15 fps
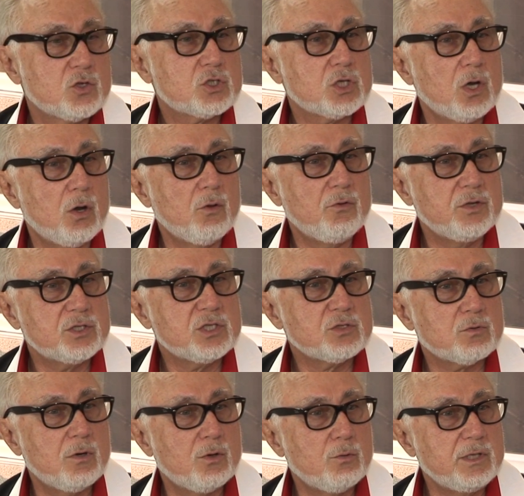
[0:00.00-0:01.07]
So this is
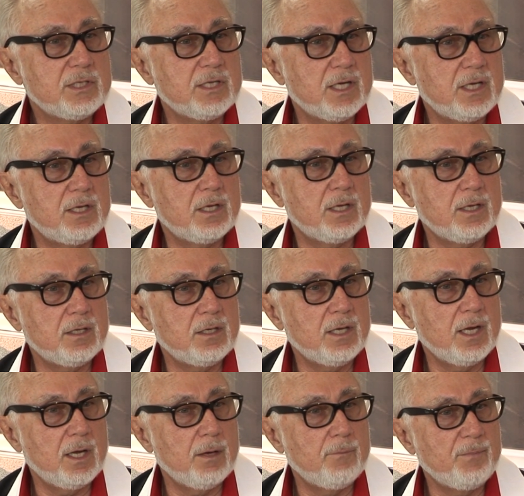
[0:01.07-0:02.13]
what we did, and
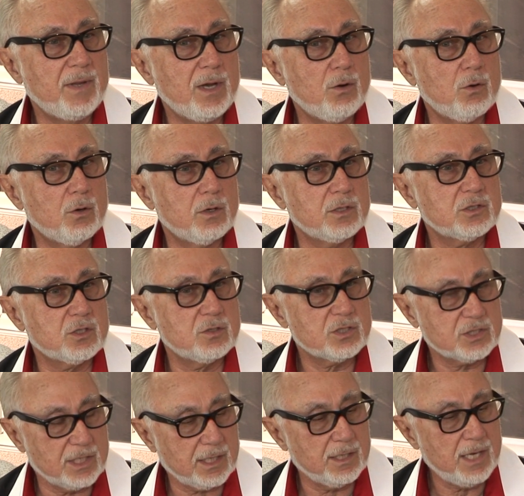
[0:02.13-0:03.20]
now we're into the
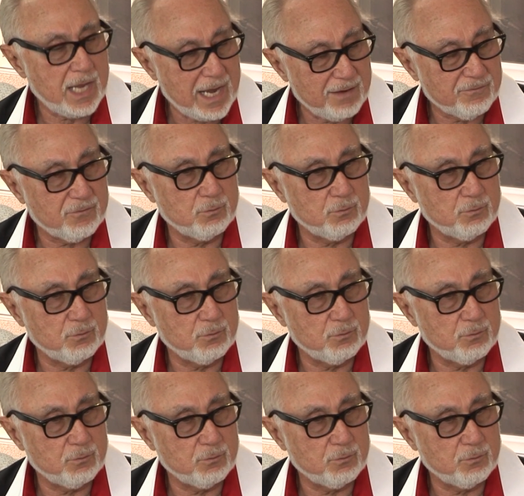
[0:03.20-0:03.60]
second half,